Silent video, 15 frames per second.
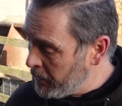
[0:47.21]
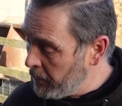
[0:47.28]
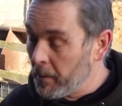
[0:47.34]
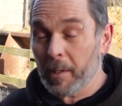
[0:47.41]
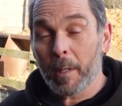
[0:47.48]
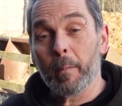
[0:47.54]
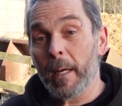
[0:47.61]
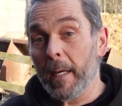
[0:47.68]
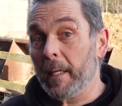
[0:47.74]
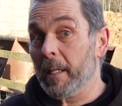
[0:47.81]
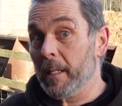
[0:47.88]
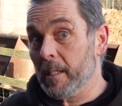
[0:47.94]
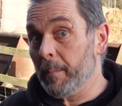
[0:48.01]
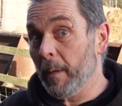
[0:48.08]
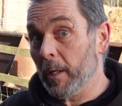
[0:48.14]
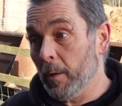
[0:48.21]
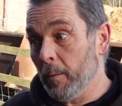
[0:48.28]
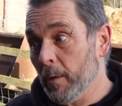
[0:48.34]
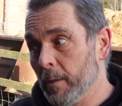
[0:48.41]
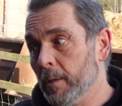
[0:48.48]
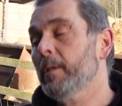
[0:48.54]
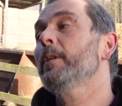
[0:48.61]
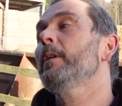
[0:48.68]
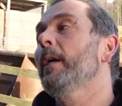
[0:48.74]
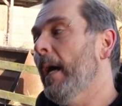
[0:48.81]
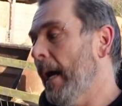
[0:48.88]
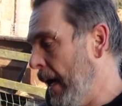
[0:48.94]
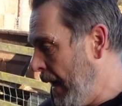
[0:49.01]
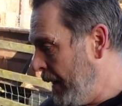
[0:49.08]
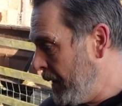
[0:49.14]
Do it somewhere inconspicuous,
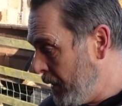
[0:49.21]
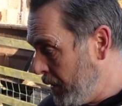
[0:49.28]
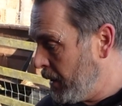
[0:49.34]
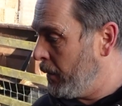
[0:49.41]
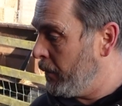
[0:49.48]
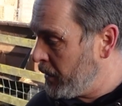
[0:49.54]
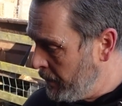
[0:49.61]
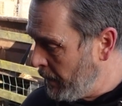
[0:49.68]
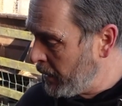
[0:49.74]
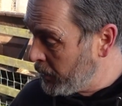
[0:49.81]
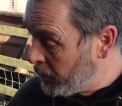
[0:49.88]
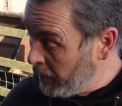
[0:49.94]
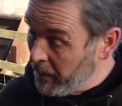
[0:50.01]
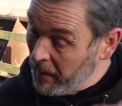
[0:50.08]
and then you can obviously make sure